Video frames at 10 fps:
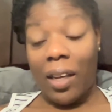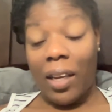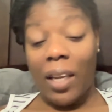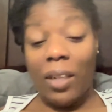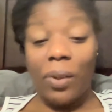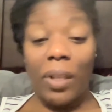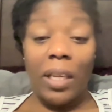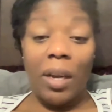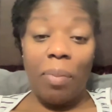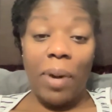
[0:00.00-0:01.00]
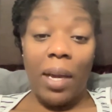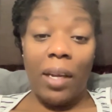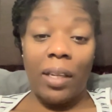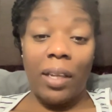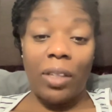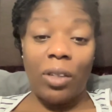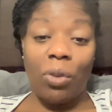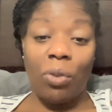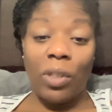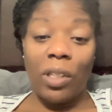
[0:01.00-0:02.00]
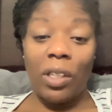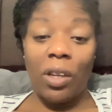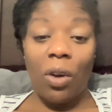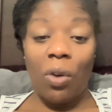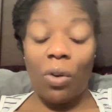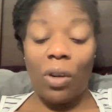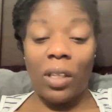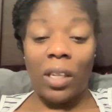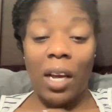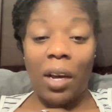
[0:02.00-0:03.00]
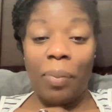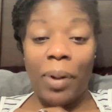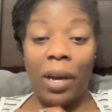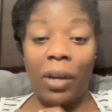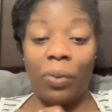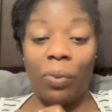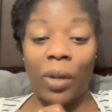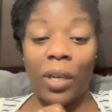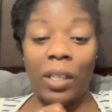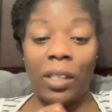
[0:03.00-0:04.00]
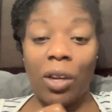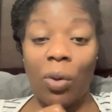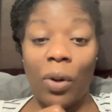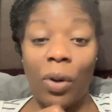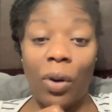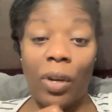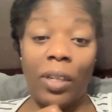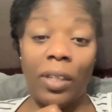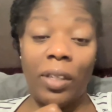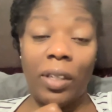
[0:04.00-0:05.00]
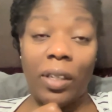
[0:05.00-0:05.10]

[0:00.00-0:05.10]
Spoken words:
Can't do anything about it. I don't really know a lot about what is going on.